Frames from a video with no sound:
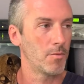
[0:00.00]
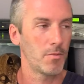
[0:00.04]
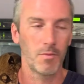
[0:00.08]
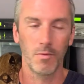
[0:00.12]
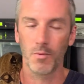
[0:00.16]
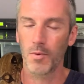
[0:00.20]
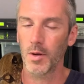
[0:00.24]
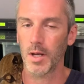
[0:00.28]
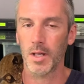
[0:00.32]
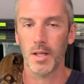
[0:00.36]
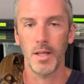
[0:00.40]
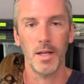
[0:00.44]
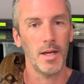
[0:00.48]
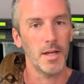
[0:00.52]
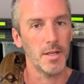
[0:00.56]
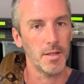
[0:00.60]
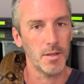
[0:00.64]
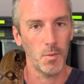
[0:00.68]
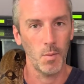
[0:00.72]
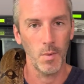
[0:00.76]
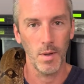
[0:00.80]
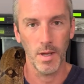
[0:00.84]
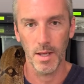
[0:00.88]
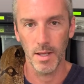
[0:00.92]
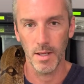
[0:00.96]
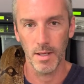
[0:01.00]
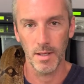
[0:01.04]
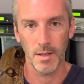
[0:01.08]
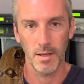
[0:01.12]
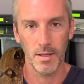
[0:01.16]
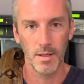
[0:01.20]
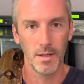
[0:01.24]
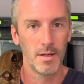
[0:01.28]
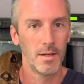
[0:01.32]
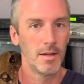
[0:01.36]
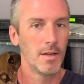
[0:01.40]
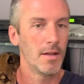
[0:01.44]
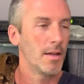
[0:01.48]
quickly onto weaned,
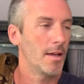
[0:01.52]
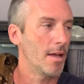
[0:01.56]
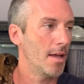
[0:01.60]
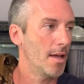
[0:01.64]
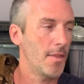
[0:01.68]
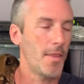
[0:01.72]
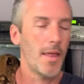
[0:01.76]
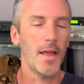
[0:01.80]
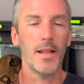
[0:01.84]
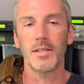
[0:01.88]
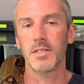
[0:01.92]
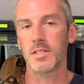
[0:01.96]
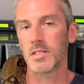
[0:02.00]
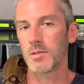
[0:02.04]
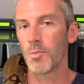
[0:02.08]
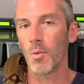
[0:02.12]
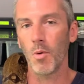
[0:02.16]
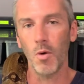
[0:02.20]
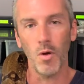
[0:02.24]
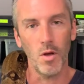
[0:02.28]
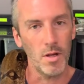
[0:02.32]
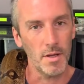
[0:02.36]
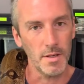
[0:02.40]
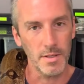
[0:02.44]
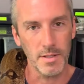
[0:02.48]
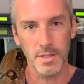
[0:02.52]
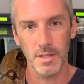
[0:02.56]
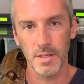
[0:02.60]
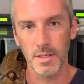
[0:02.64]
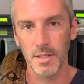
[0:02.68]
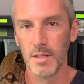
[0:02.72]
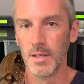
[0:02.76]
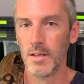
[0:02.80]
and then to smalls.